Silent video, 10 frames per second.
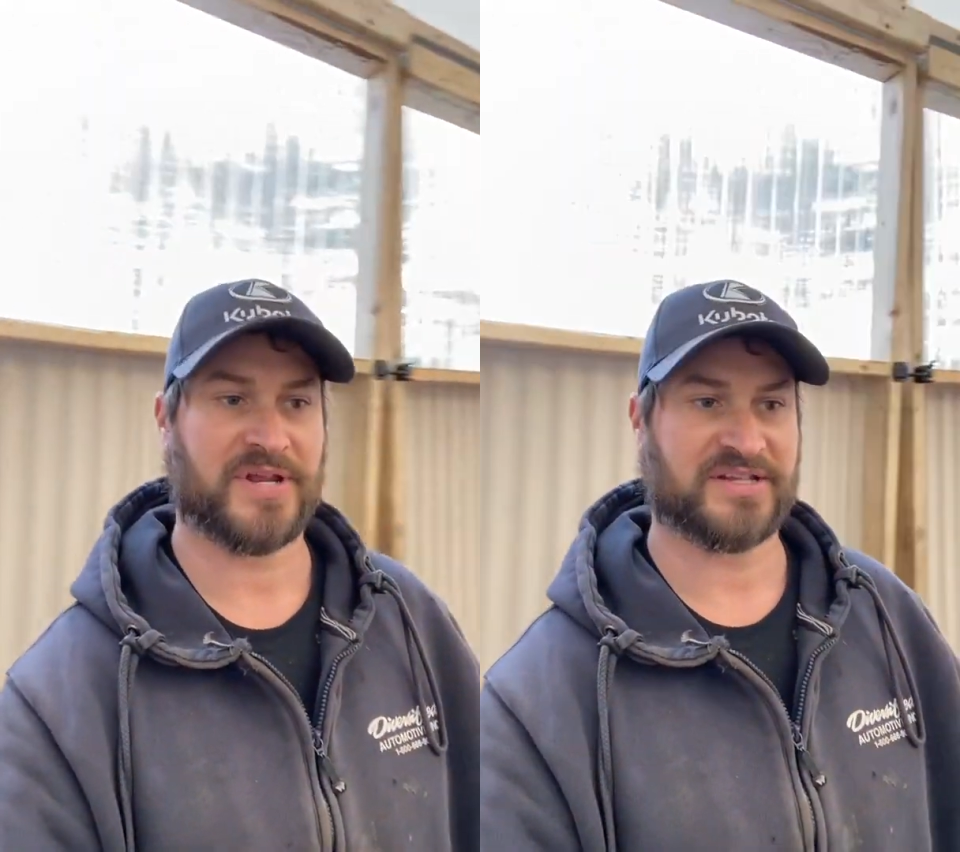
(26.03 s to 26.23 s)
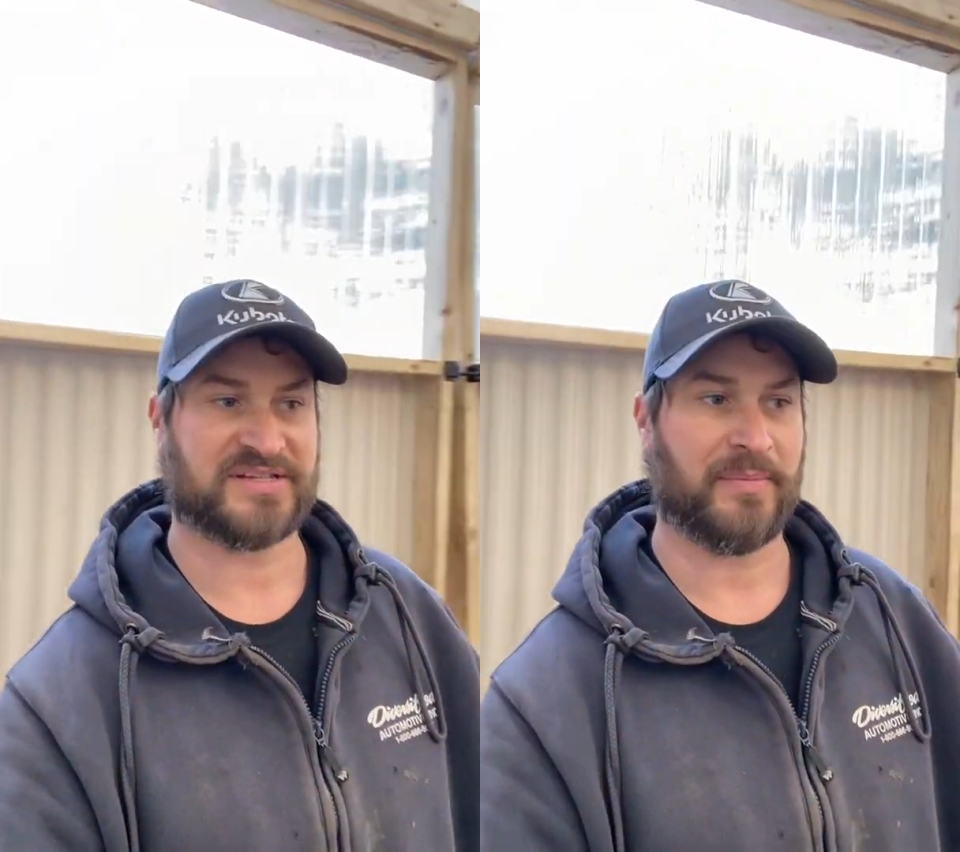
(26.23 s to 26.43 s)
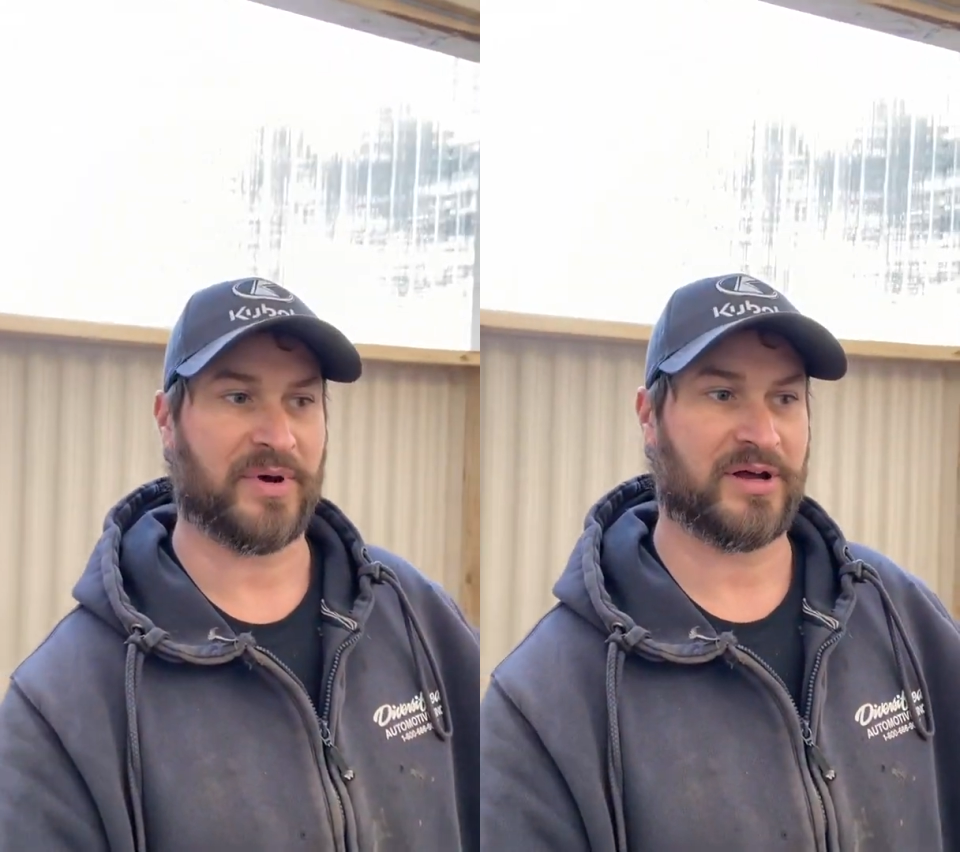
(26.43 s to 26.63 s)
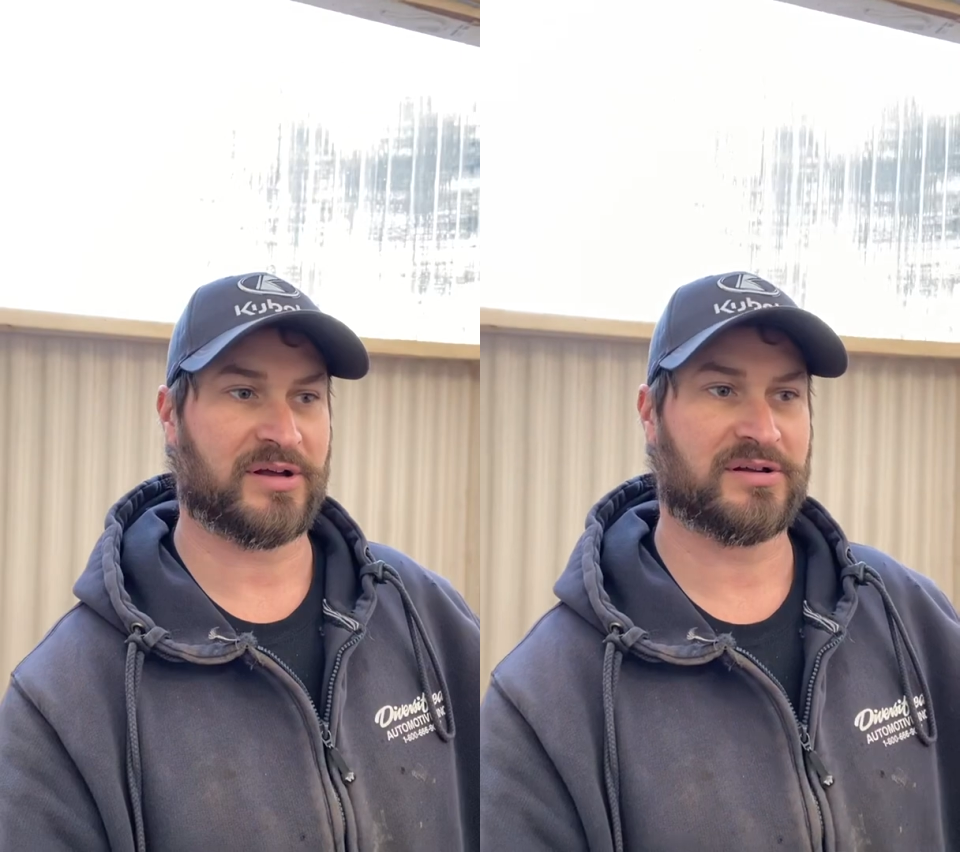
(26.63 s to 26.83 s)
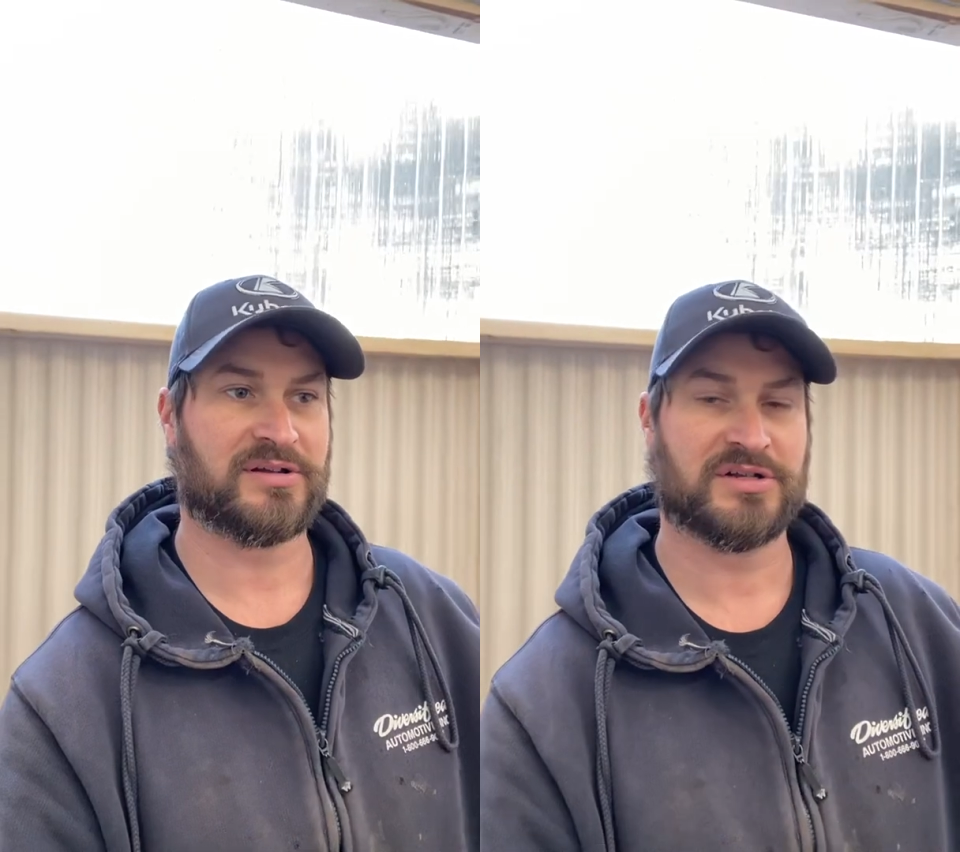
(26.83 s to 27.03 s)
December.
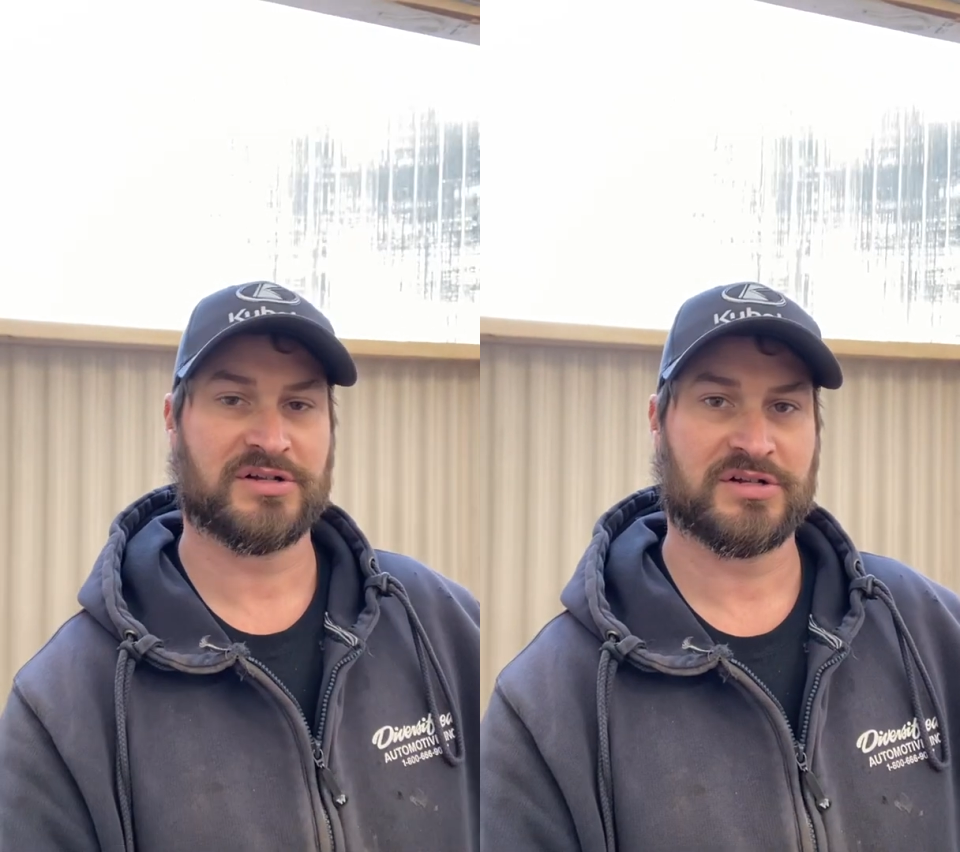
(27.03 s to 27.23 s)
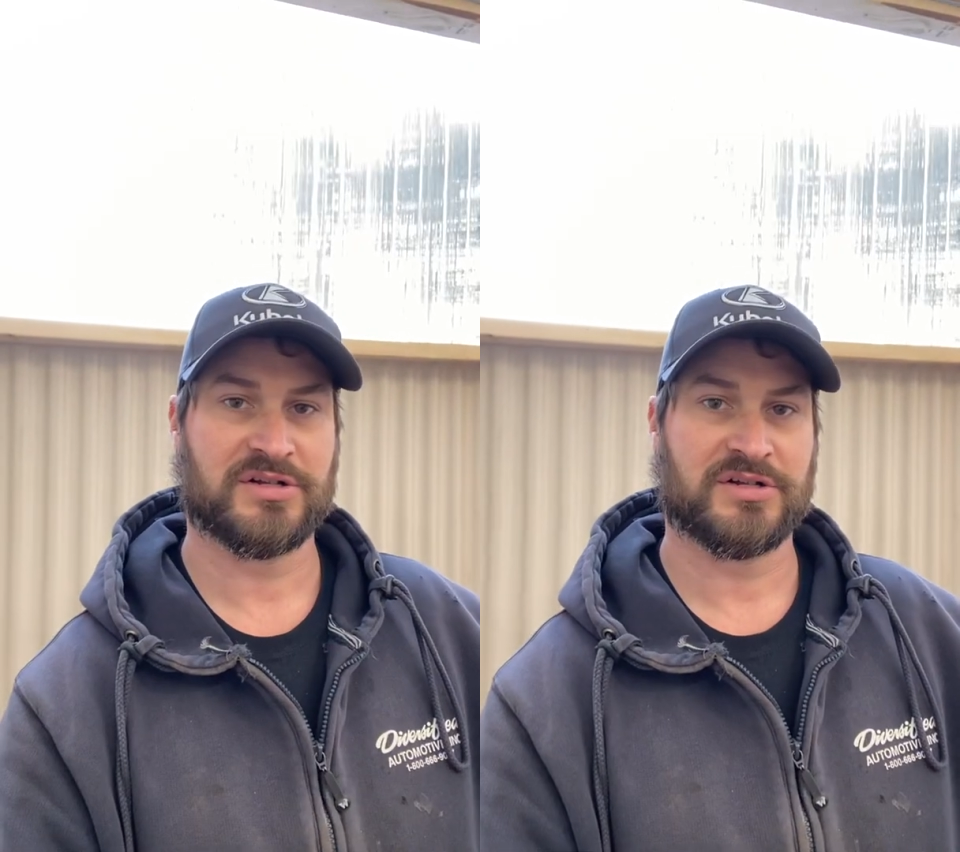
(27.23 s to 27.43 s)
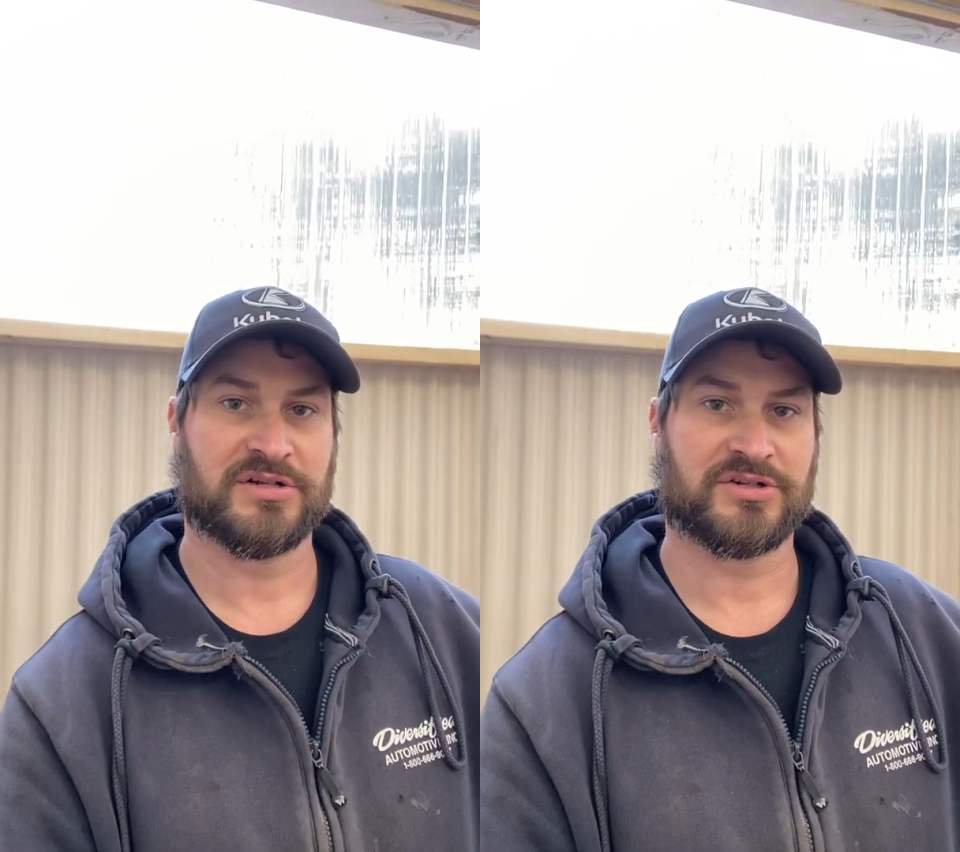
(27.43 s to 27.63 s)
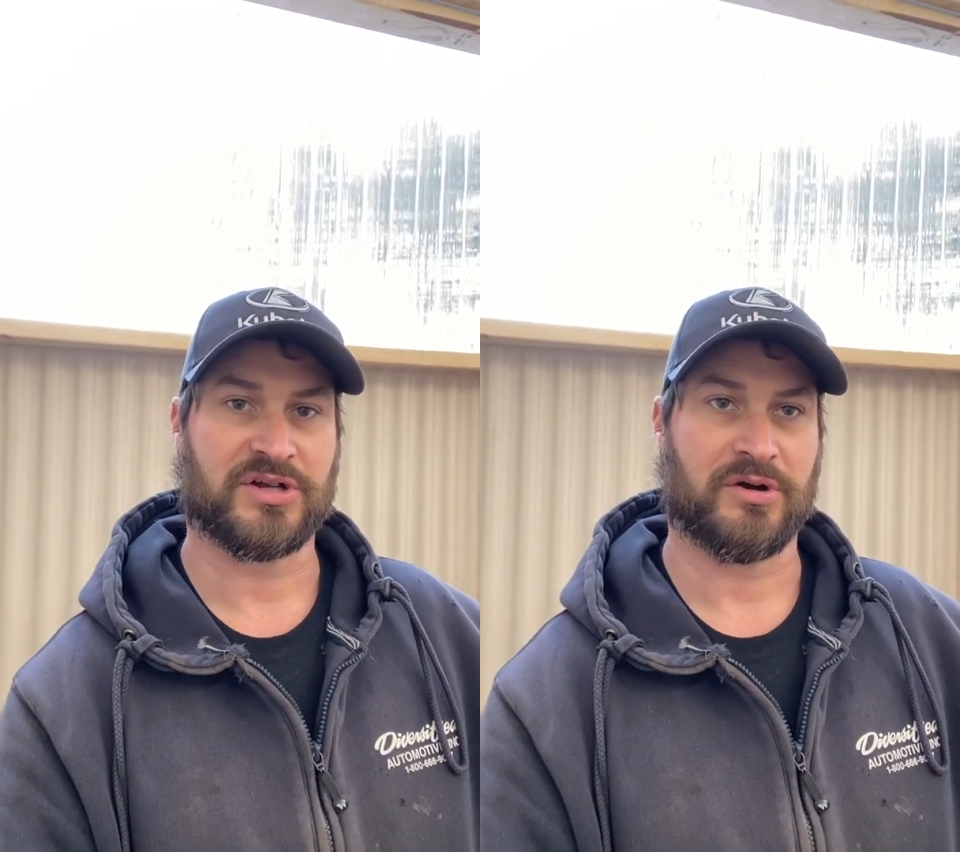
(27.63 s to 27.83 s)
So